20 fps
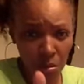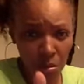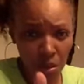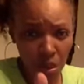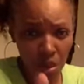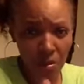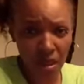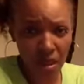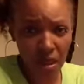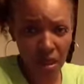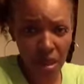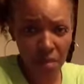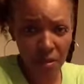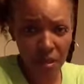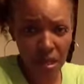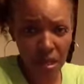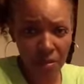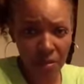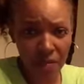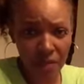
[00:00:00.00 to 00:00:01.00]
Give me a thumbs
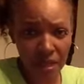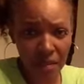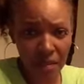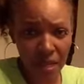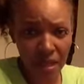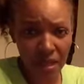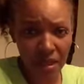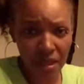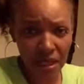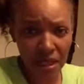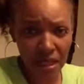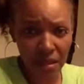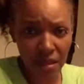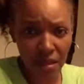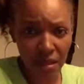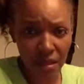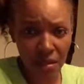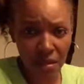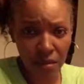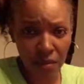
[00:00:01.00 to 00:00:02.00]
up if that makes
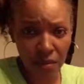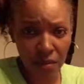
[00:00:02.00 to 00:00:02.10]
sense.